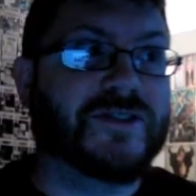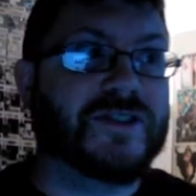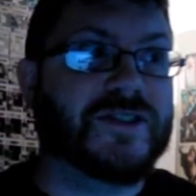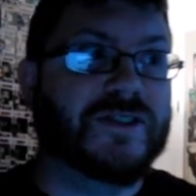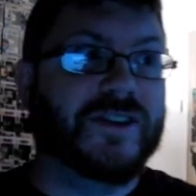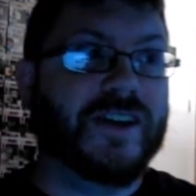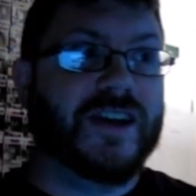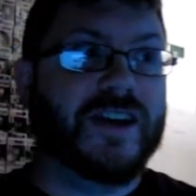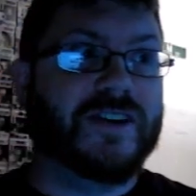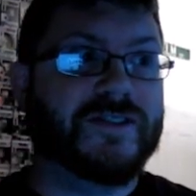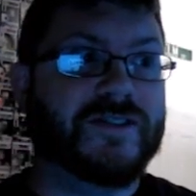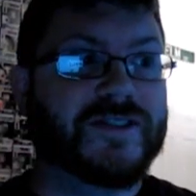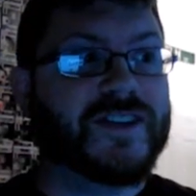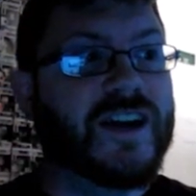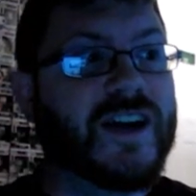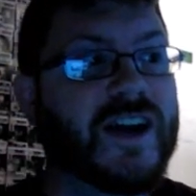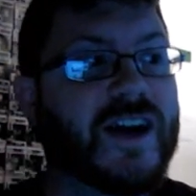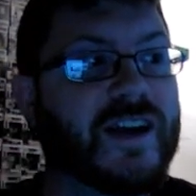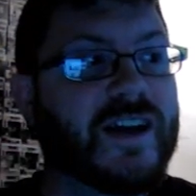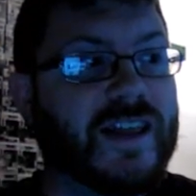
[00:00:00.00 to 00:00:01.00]
studios
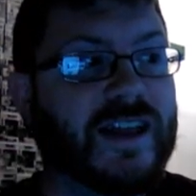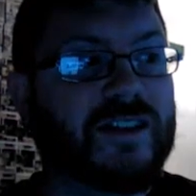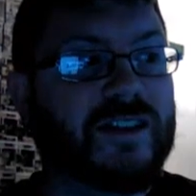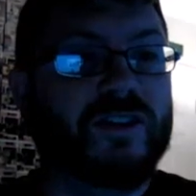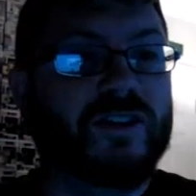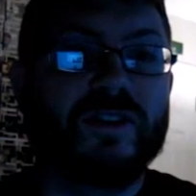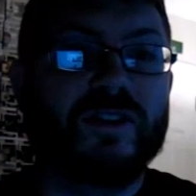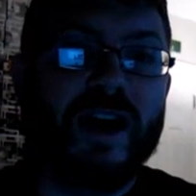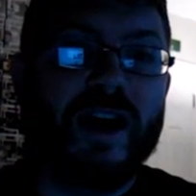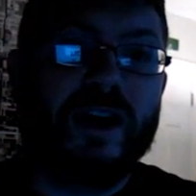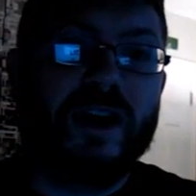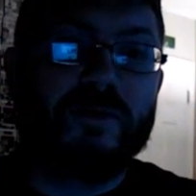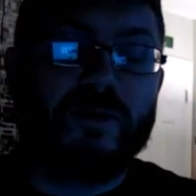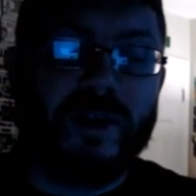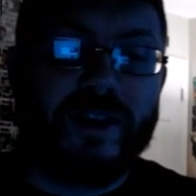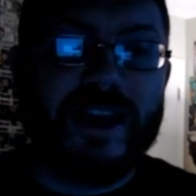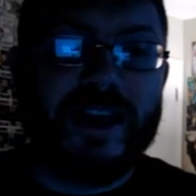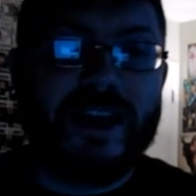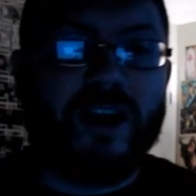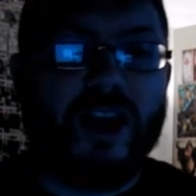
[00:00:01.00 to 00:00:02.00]
that um,
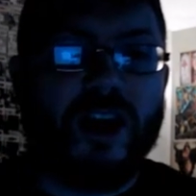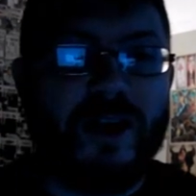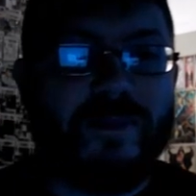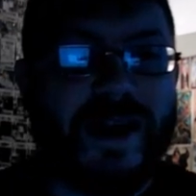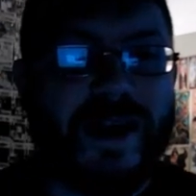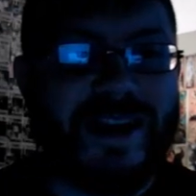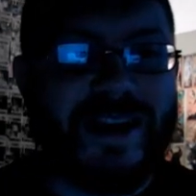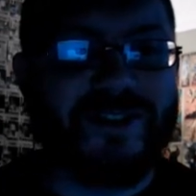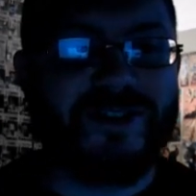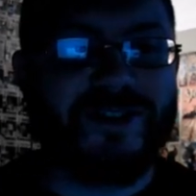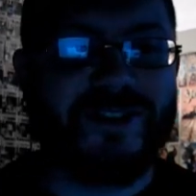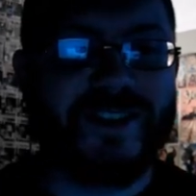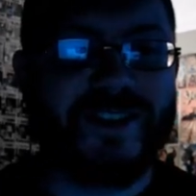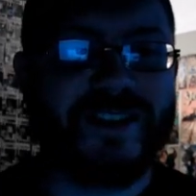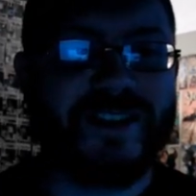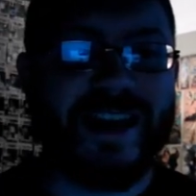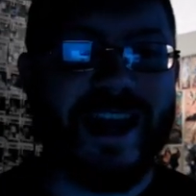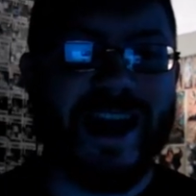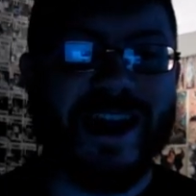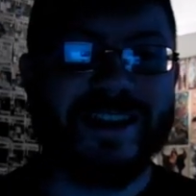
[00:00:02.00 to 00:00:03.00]
really caught my
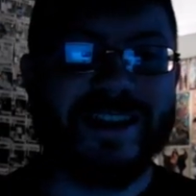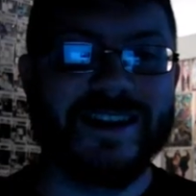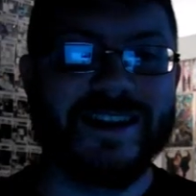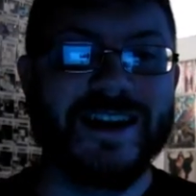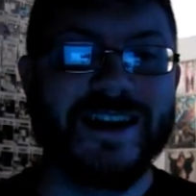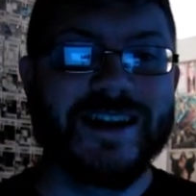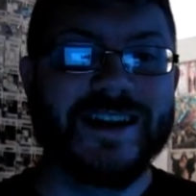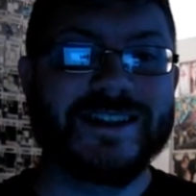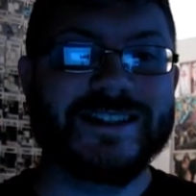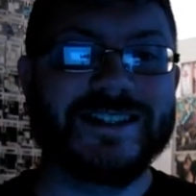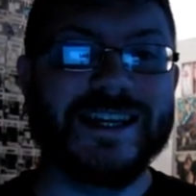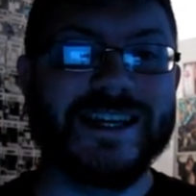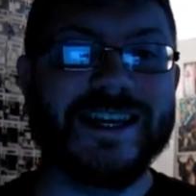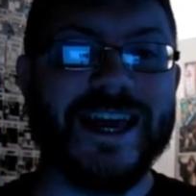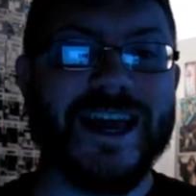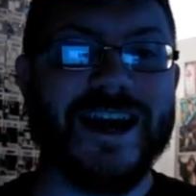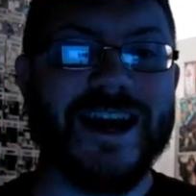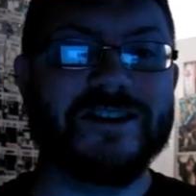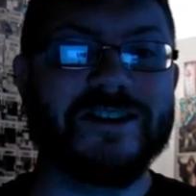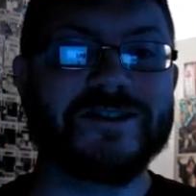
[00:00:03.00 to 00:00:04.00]
interest again
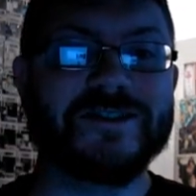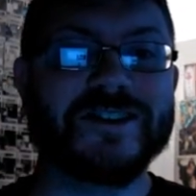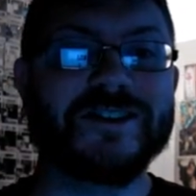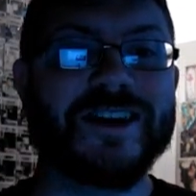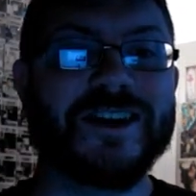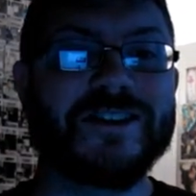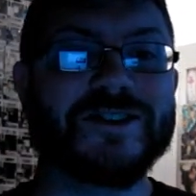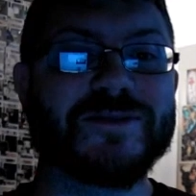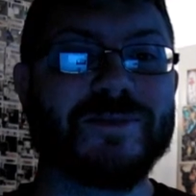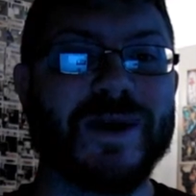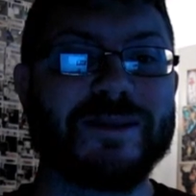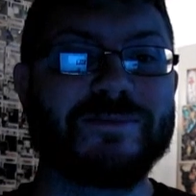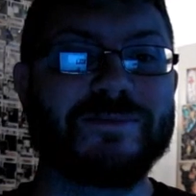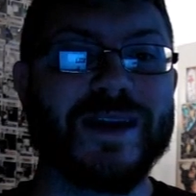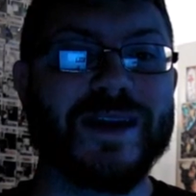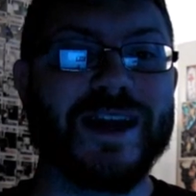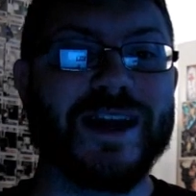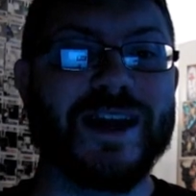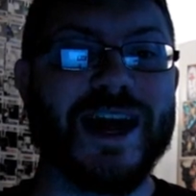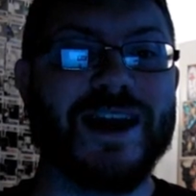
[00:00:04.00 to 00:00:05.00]
tko studios might
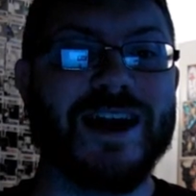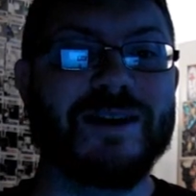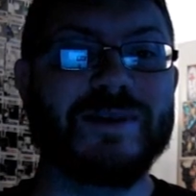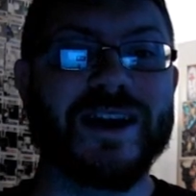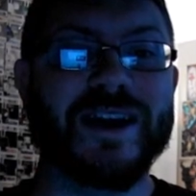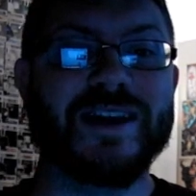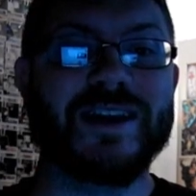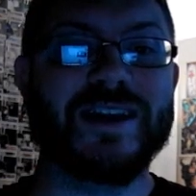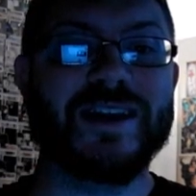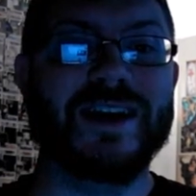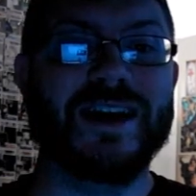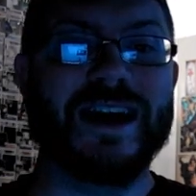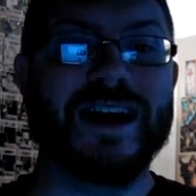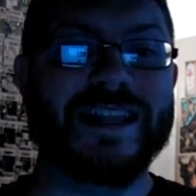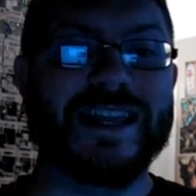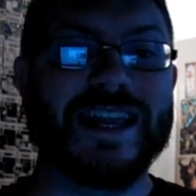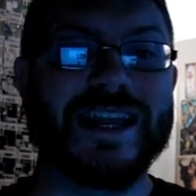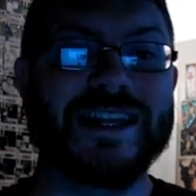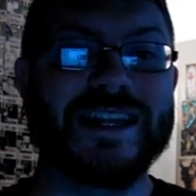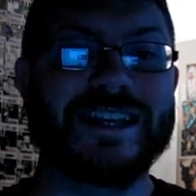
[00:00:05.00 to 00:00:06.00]
be a comic uh,
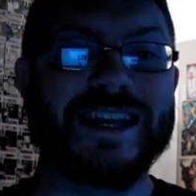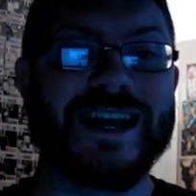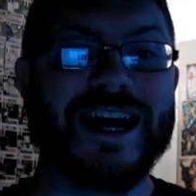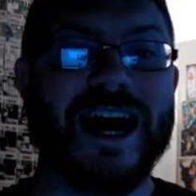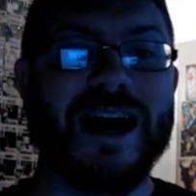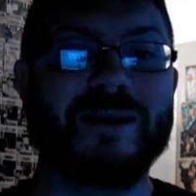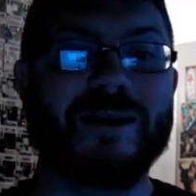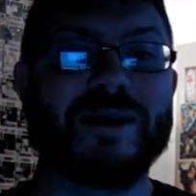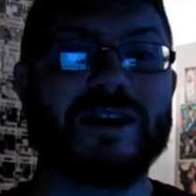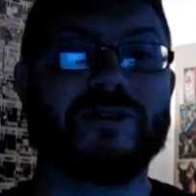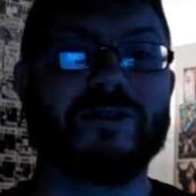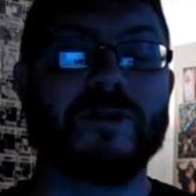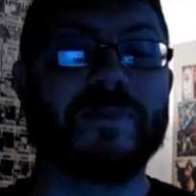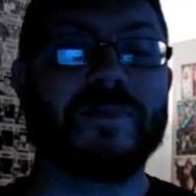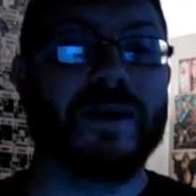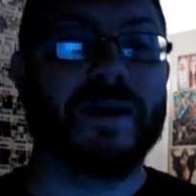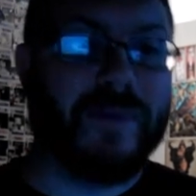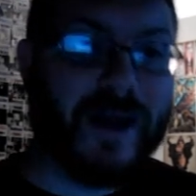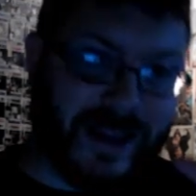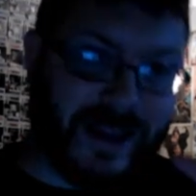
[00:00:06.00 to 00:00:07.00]
an indie comic group
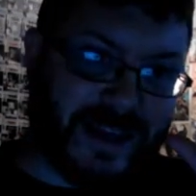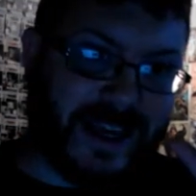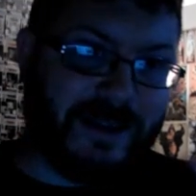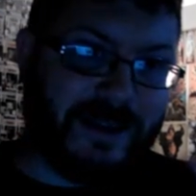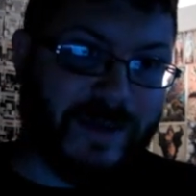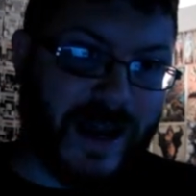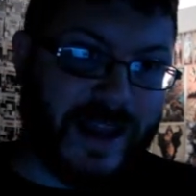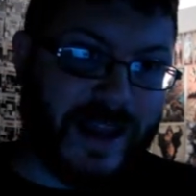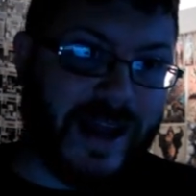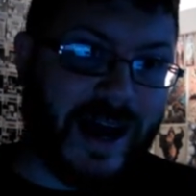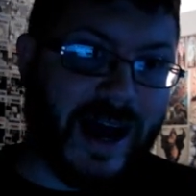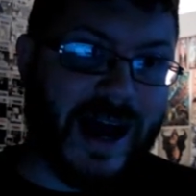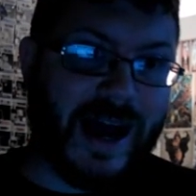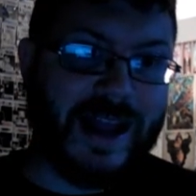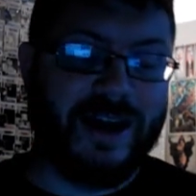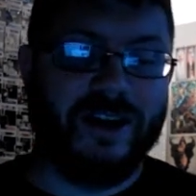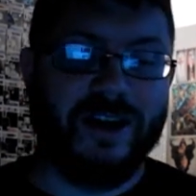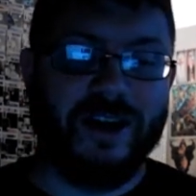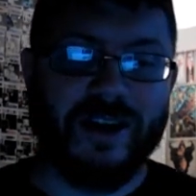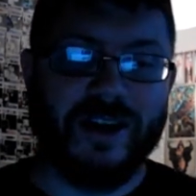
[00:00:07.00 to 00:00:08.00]
i might keep my
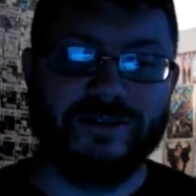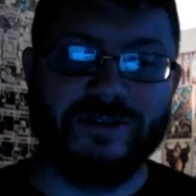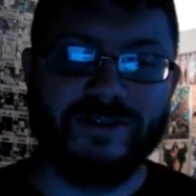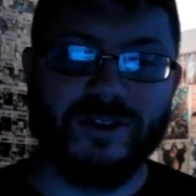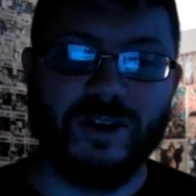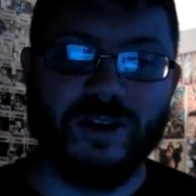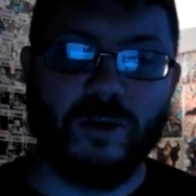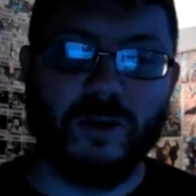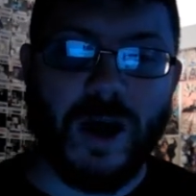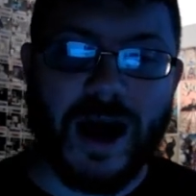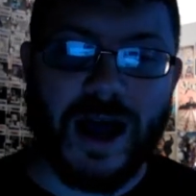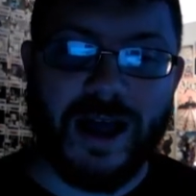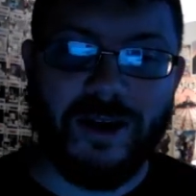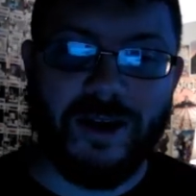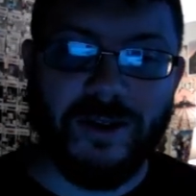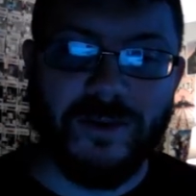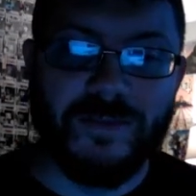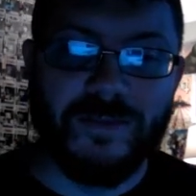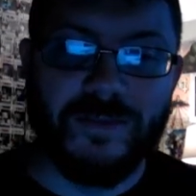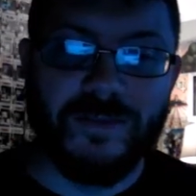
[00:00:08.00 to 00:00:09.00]
eye on for a
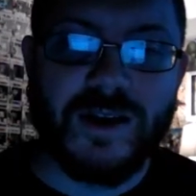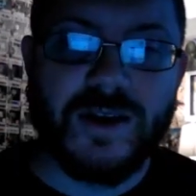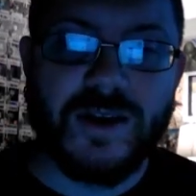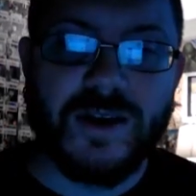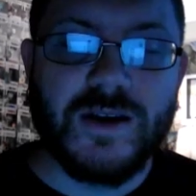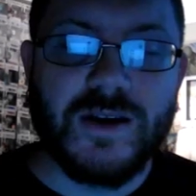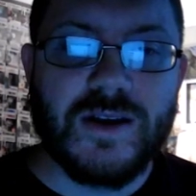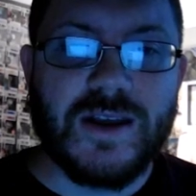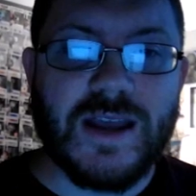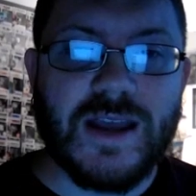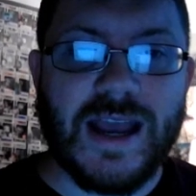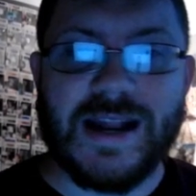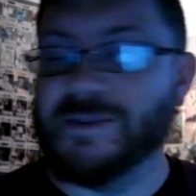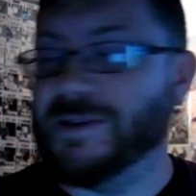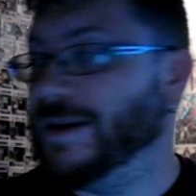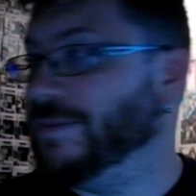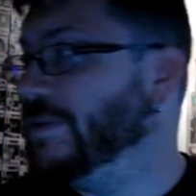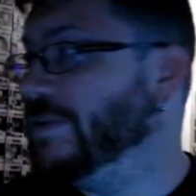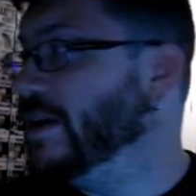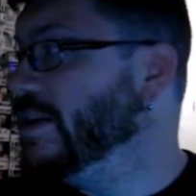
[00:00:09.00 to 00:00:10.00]
while
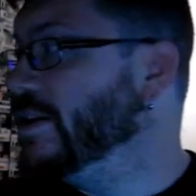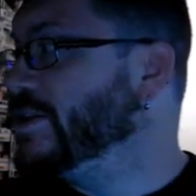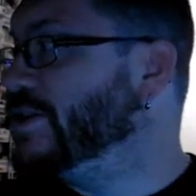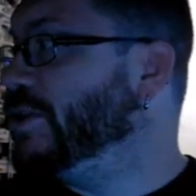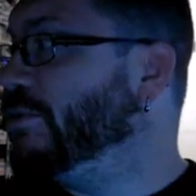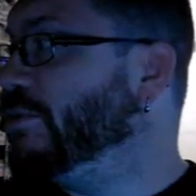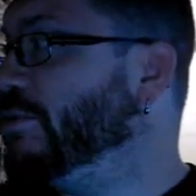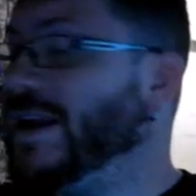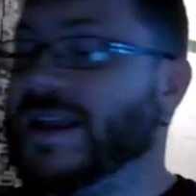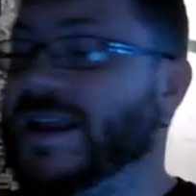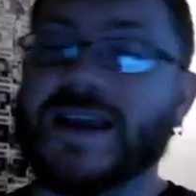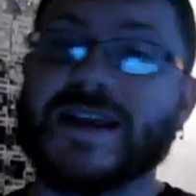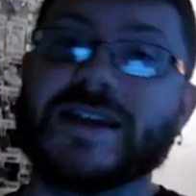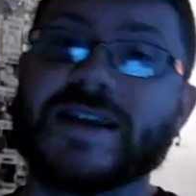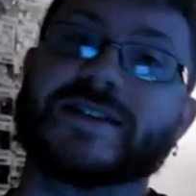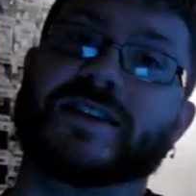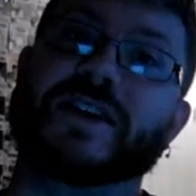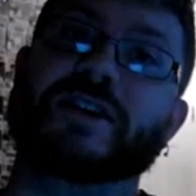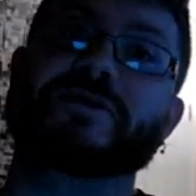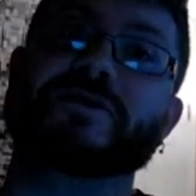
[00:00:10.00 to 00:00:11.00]
anyway so what
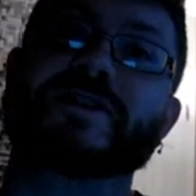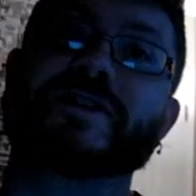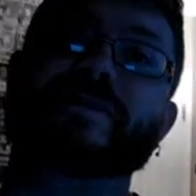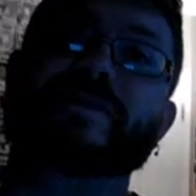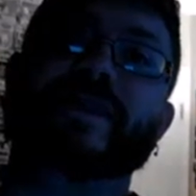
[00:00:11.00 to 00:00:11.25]
is lonesome